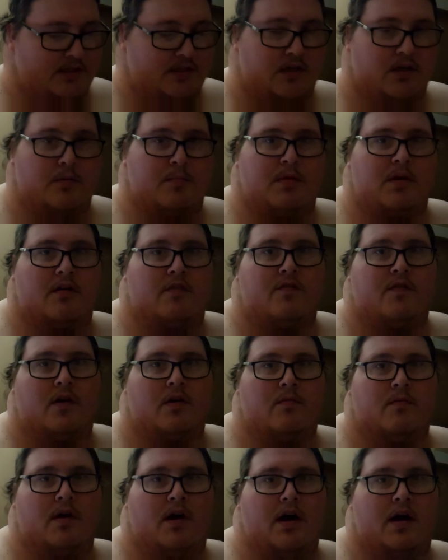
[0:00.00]
going to be a
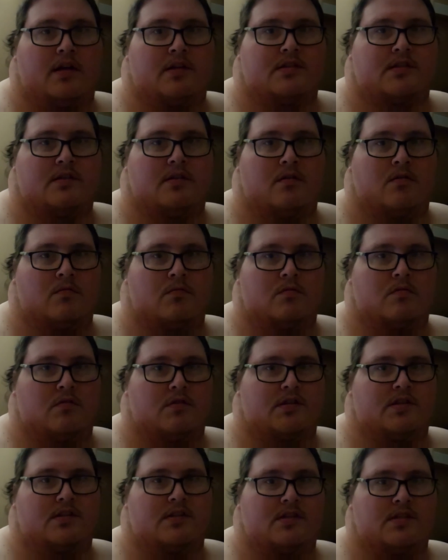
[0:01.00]
fun ride, so
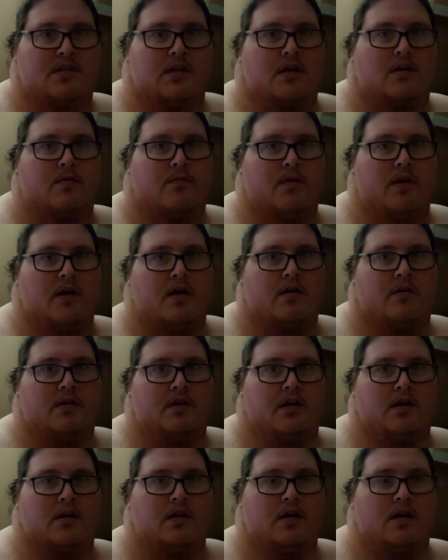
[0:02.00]
stick around.
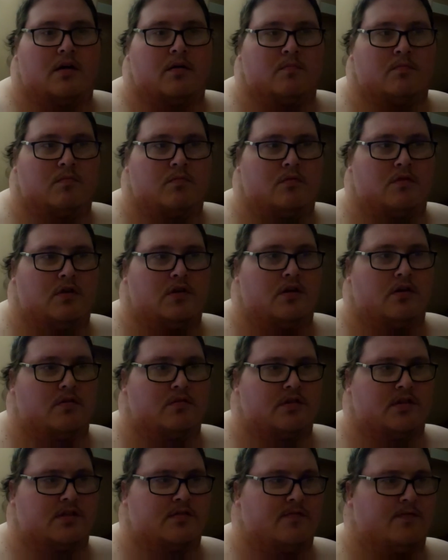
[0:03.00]
And you
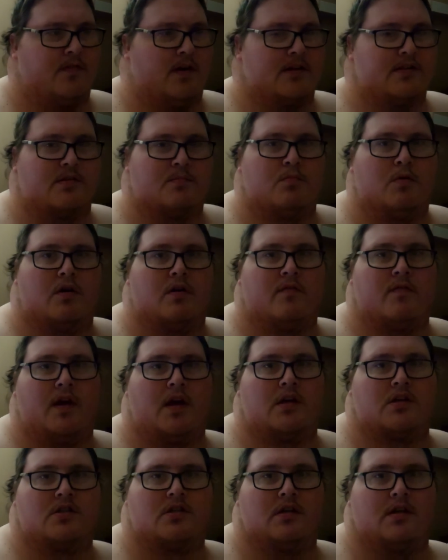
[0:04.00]
know, just find some
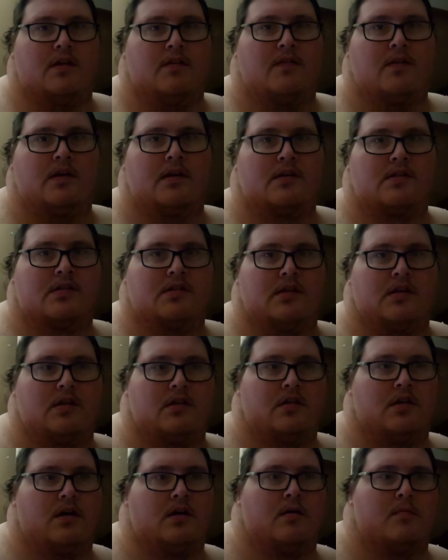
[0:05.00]
motivation in this.
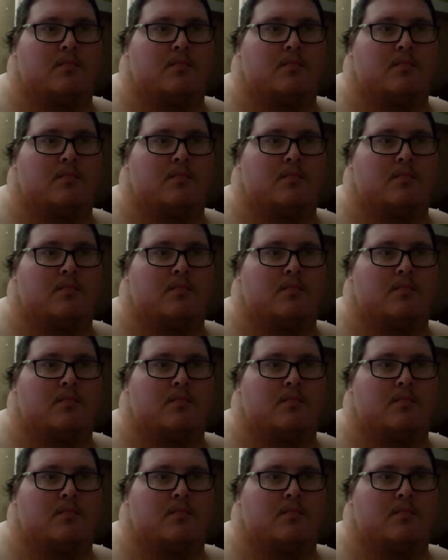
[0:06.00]
And